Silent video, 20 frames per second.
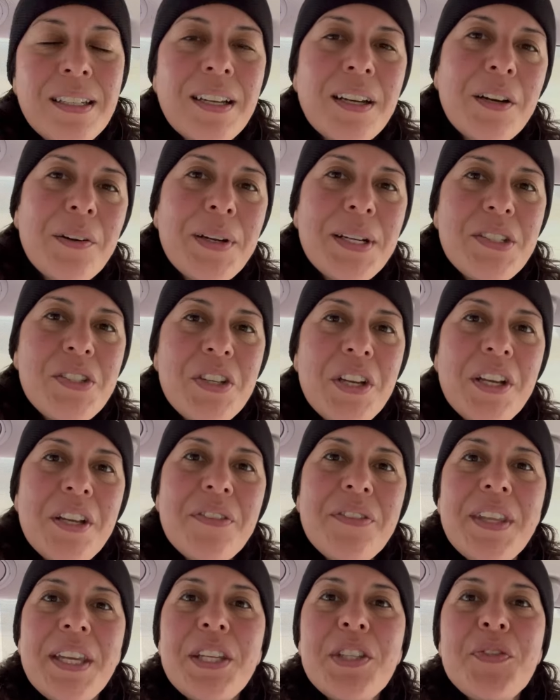All right, y'all.
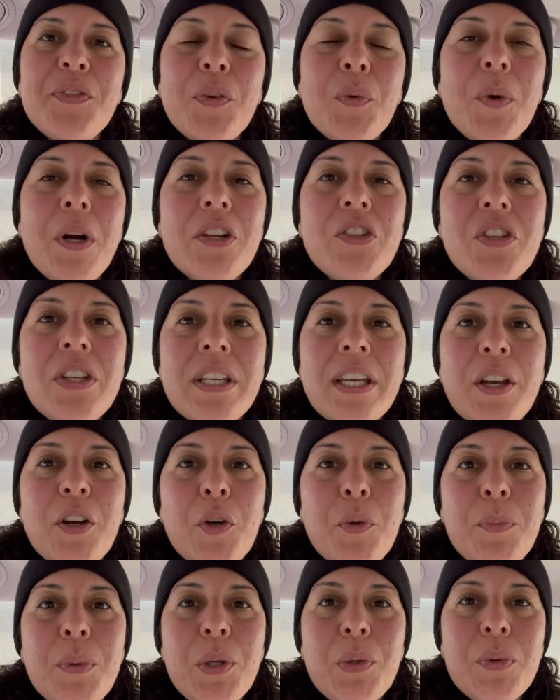Thanks for watching. I
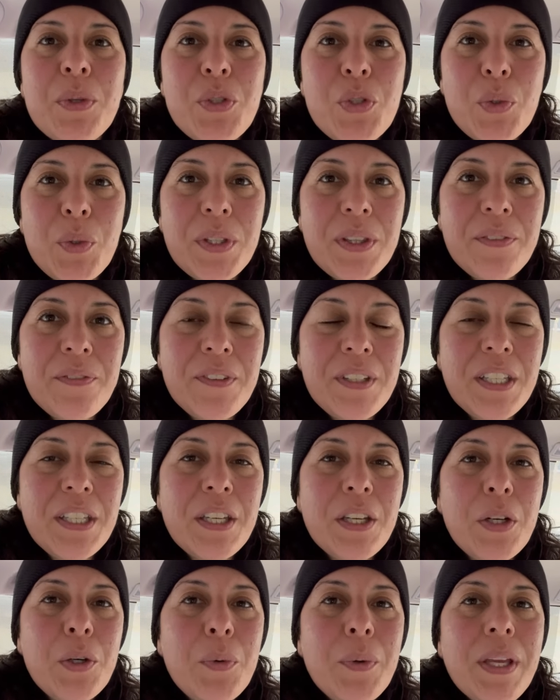hope you enjoyed the
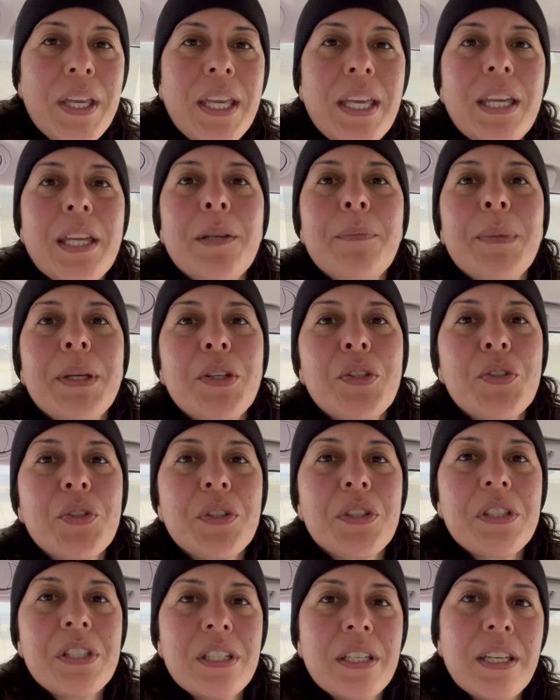video and make
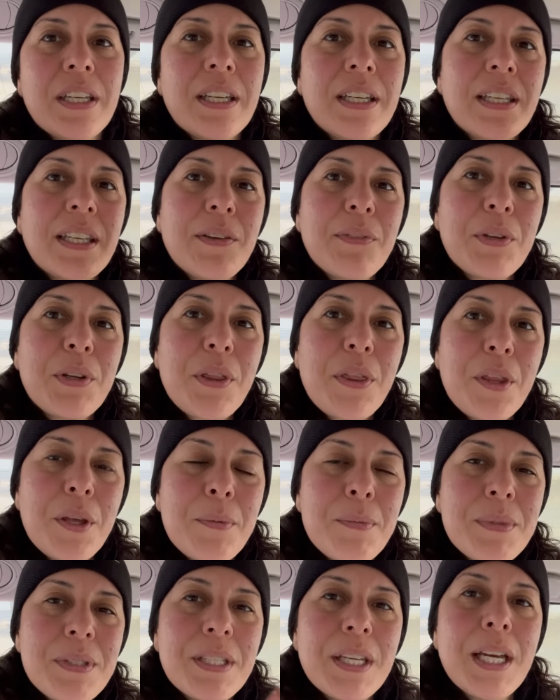sure to give it a
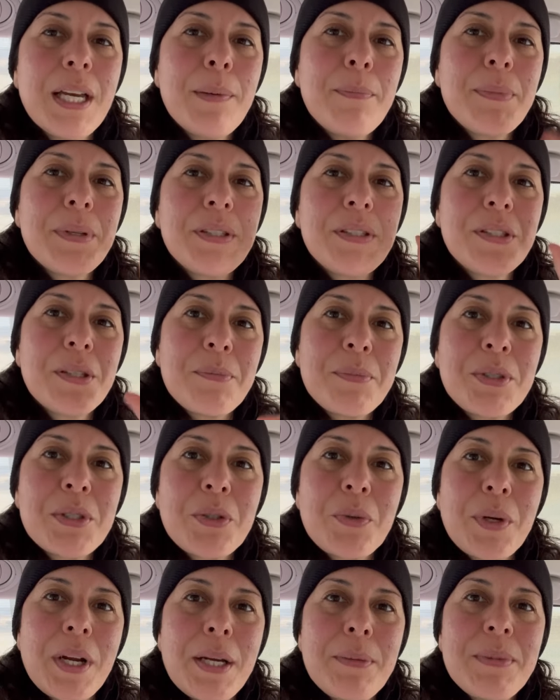thumbs up.
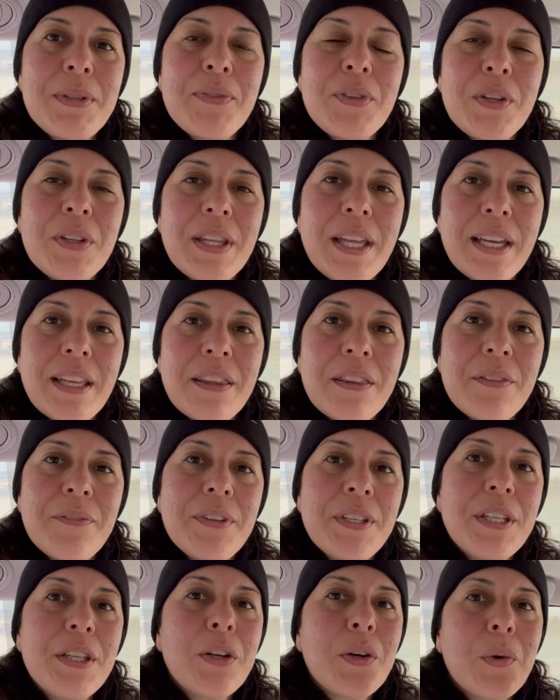Subscribe if you like the
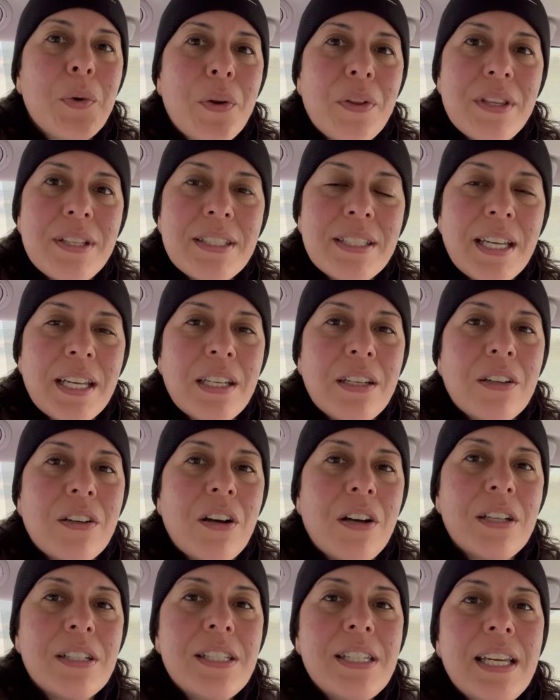video or this kind of
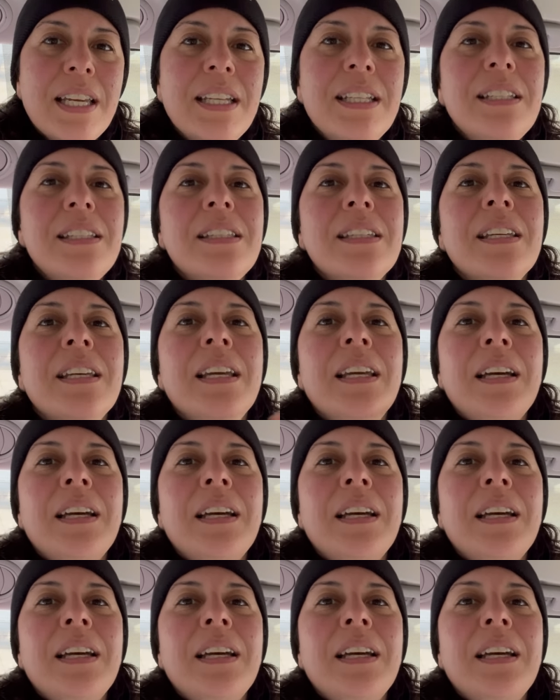content.